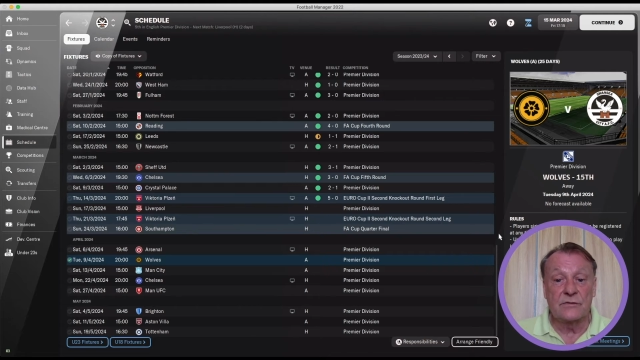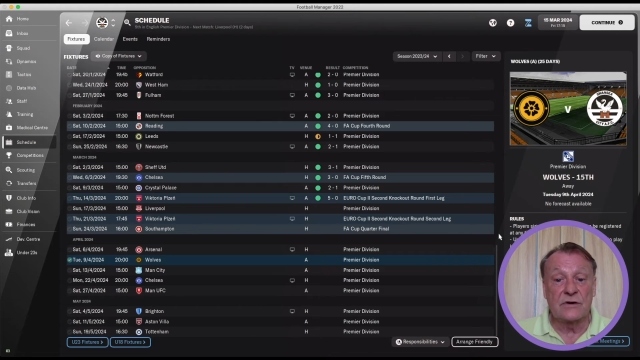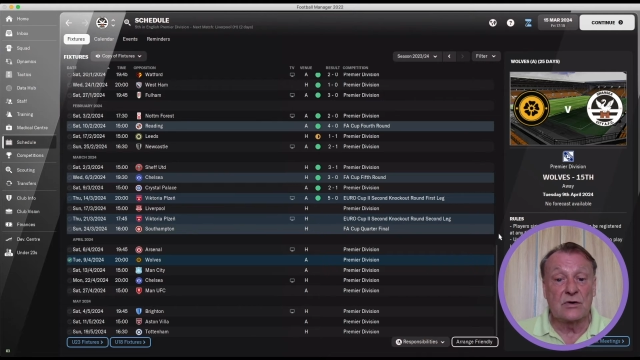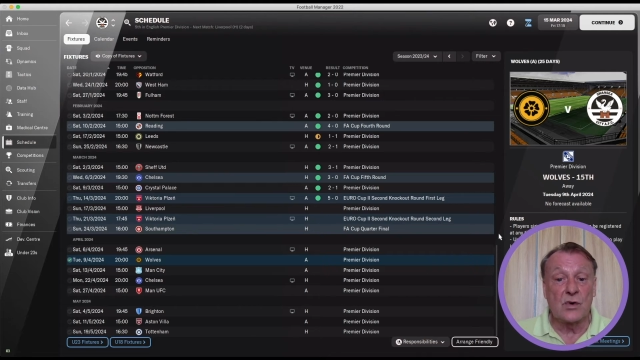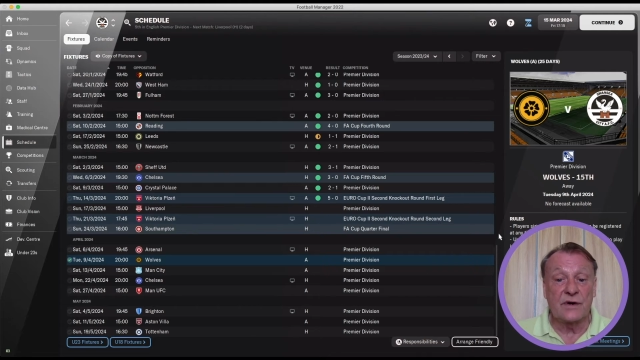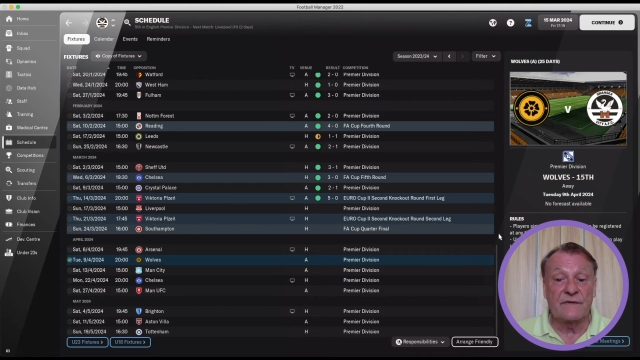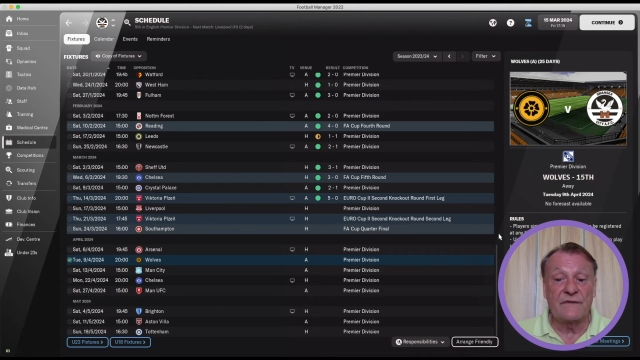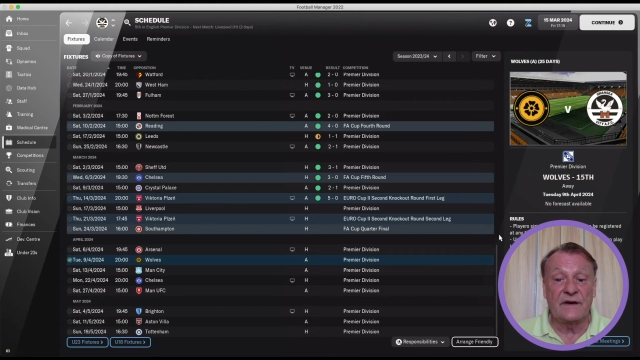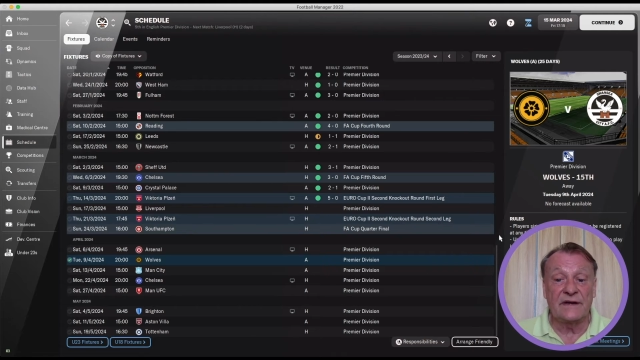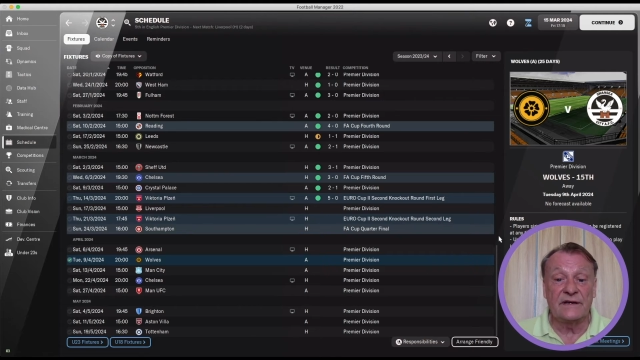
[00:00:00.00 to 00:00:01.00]

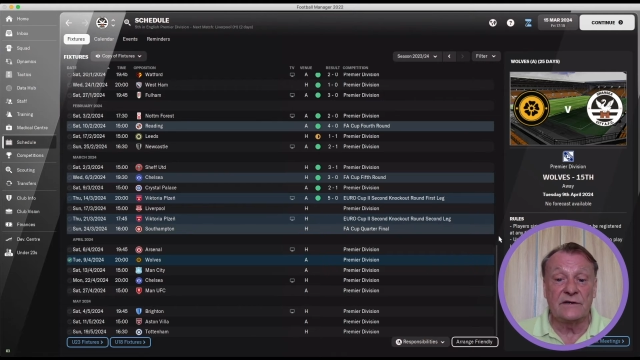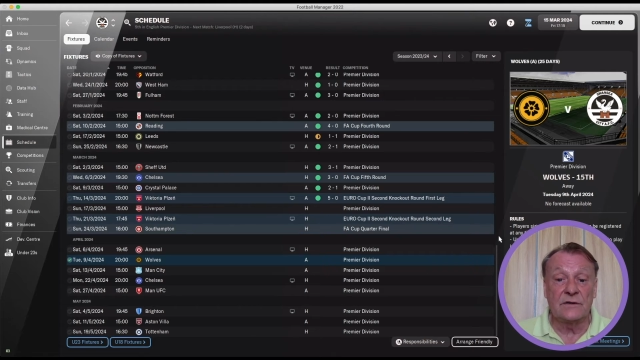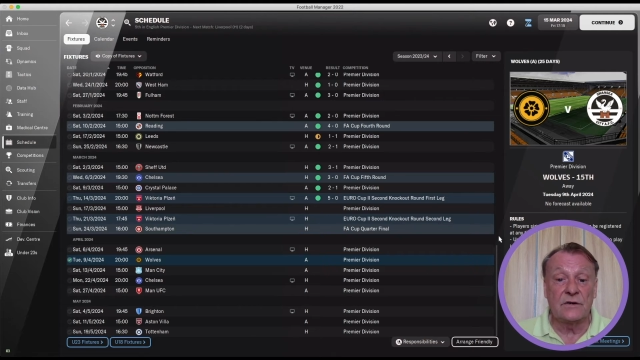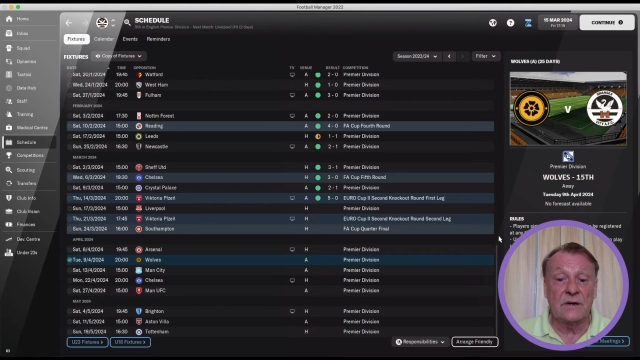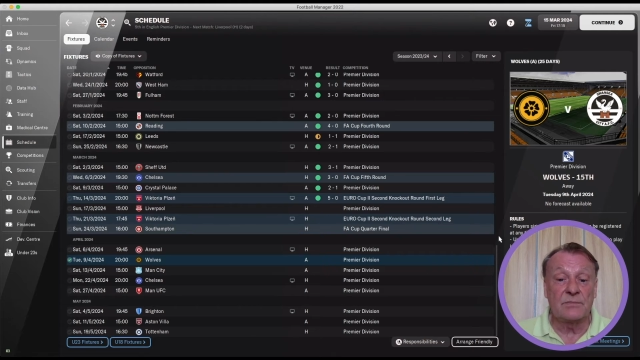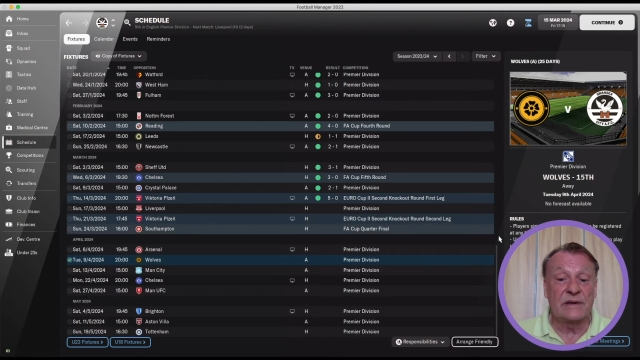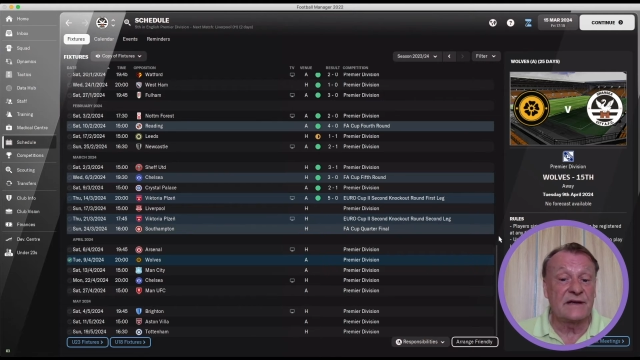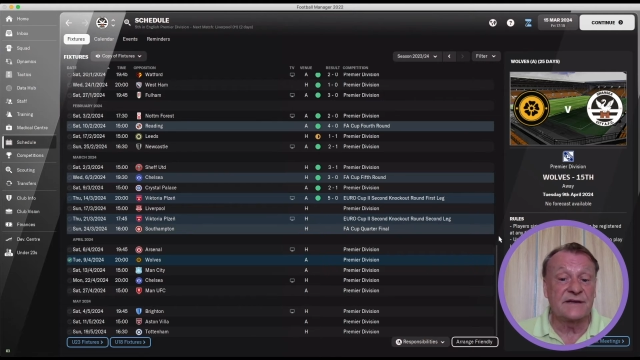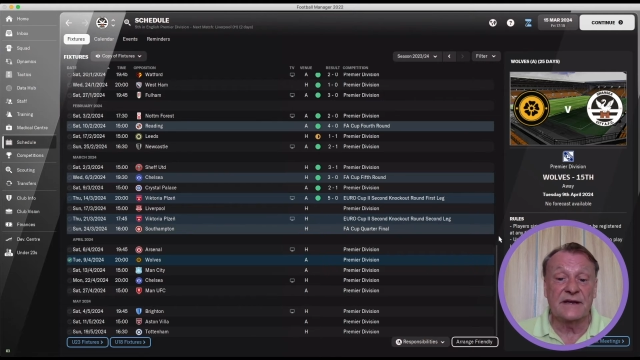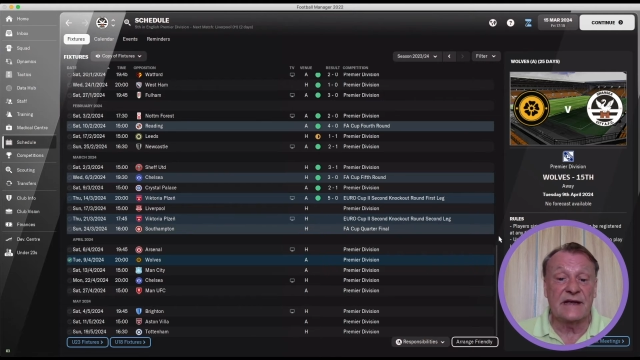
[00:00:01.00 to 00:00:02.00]
quarter-final
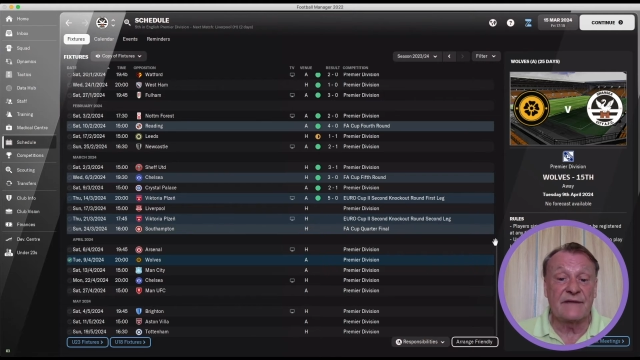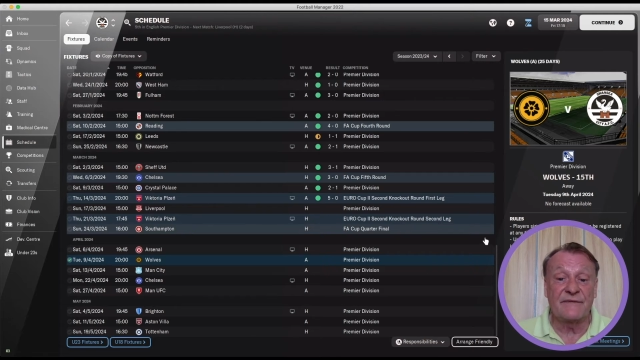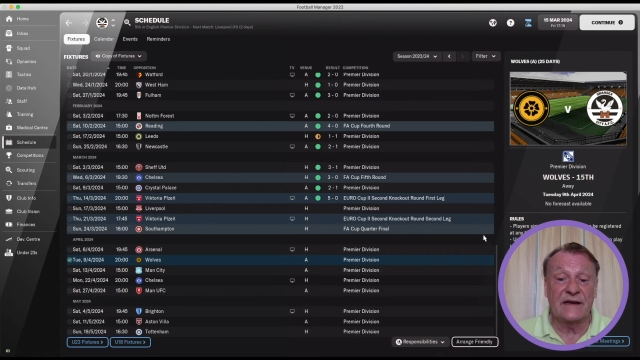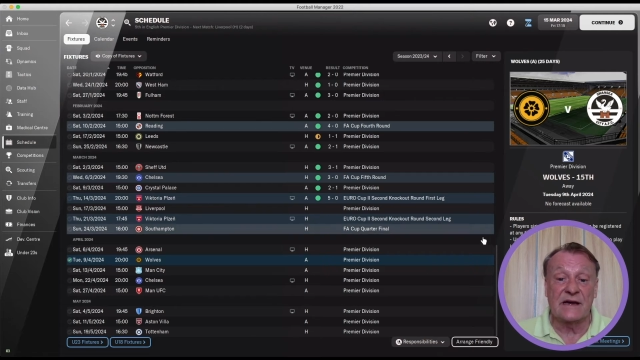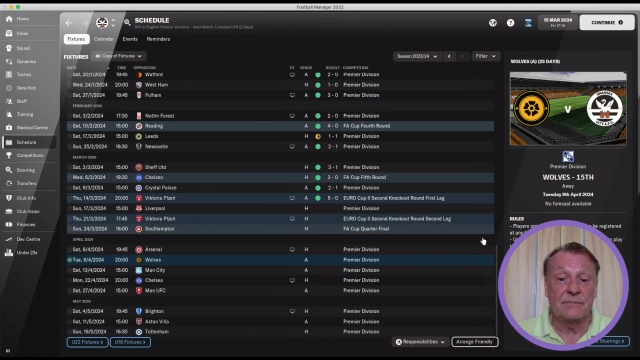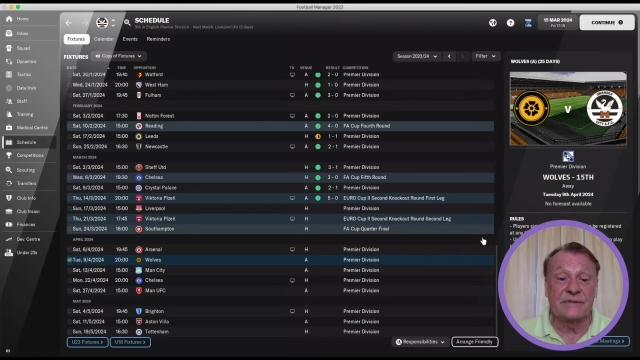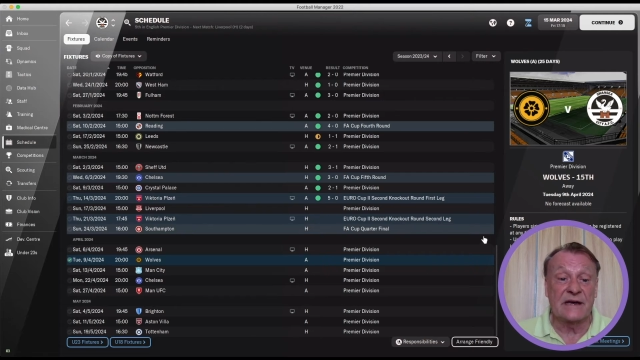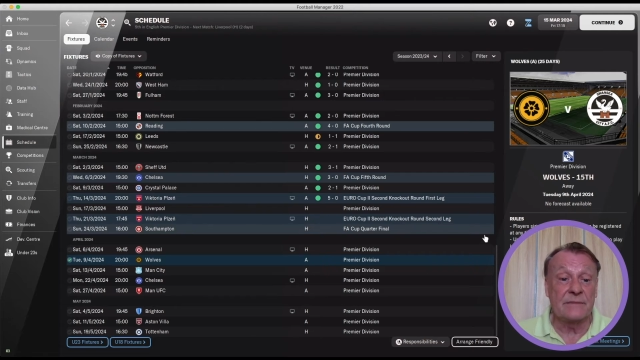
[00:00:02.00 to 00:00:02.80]
plus the FA Cup time.